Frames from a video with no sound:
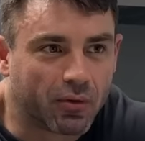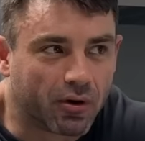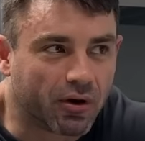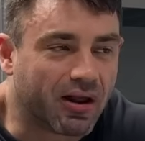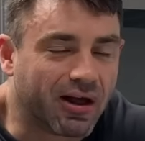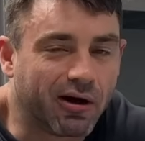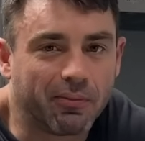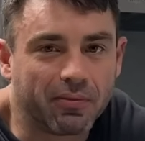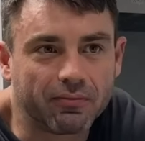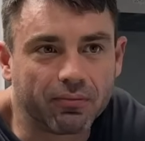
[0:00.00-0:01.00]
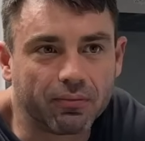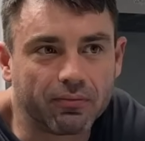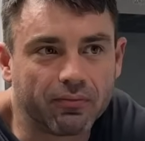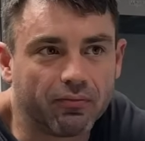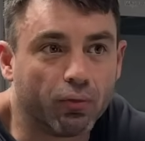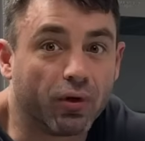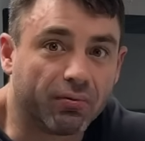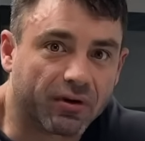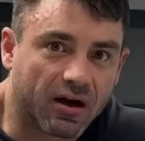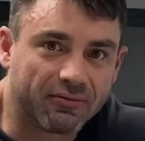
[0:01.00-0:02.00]
are going to help with
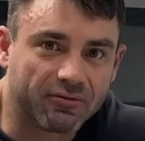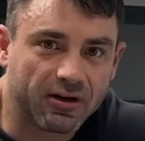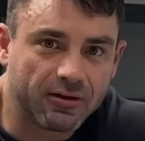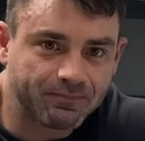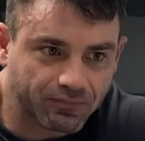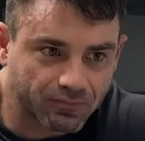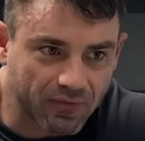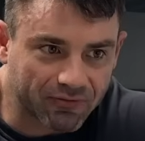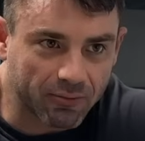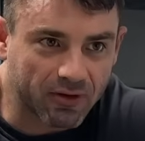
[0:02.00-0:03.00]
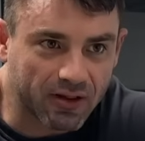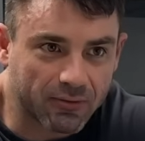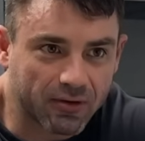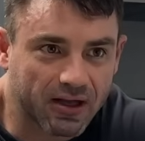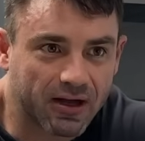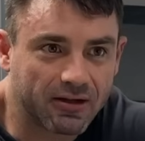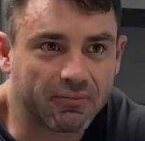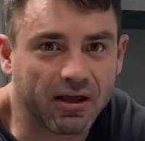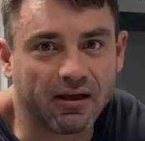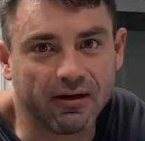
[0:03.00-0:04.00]
recovery from the leg workout
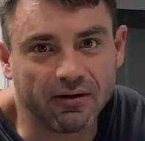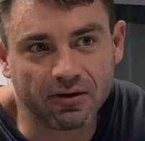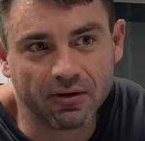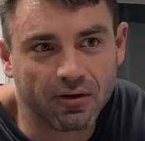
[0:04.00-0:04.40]
and